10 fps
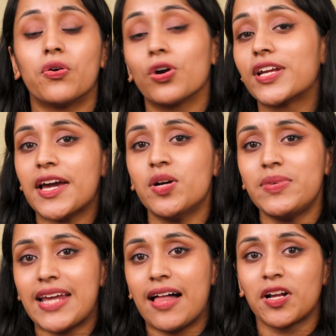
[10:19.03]

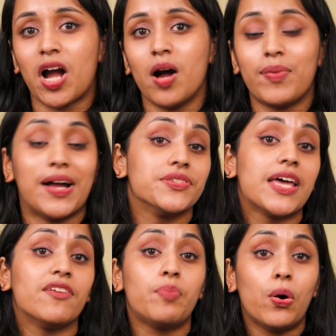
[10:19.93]
organometallic compounds
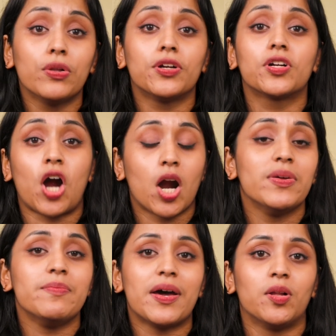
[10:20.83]
have polar
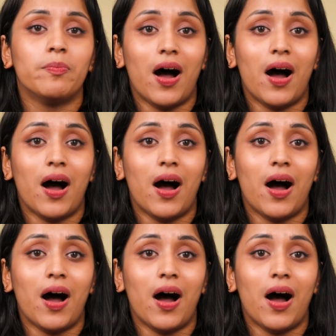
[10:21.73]
carbon-metal